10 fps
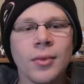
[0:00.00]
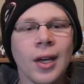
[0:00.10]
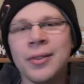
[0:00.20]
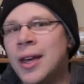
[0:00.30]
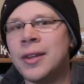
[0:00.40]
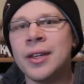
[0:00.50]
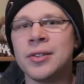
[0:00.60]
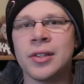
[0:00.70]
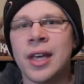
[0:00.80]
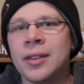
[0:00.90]
And then
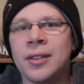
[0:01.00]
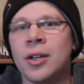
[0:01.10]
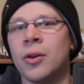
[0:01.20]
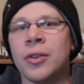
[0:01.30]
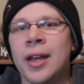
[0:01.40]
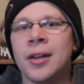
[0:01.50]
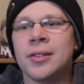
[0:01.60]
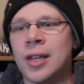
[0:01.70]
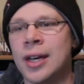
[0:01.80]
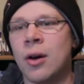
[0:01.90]
then
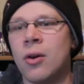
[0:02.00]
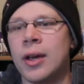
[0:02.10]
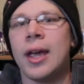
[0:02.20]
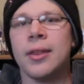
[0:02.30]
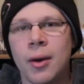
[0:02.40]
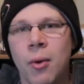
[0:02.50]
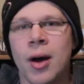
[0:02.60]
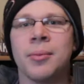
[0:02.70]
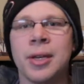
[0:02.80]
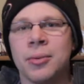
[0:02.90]
it's like, okay, they
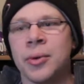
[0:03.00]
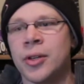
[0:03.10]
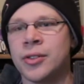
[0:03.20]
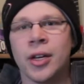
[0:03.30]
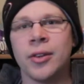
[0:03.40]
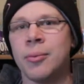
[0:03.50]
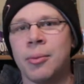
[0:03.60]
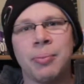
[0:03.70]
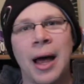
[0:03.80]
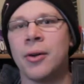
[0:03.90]
want to be in the military. They've
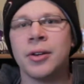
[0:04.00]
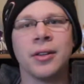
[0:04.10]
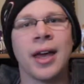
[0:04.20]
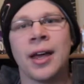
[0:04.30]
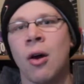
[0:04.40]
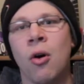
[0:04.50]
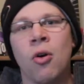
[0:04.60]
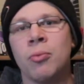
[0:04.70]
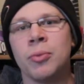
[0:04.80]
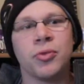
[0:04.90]
been pounding that
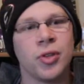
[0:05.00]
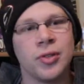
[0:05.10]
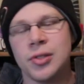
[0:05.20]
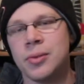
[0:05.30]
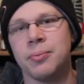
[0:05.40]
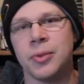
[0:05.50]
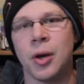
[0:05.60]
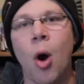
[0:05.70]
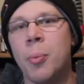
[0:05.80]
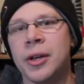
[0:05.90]
home since the
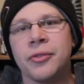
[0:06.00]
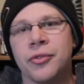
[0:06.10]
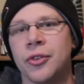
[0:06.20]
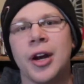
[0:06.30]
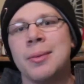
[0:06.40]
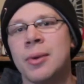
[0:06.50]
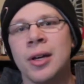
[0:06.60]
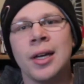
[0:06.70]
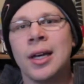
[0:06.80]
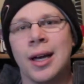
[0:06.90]
opening frame
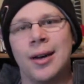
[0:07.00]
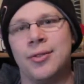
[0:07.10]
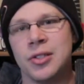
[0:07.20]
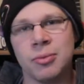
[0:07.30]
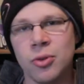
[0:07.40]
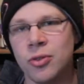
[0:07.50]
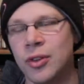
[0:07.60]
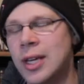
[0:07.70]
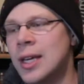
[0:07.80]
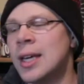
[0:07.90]
of this
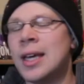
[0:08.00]
movie.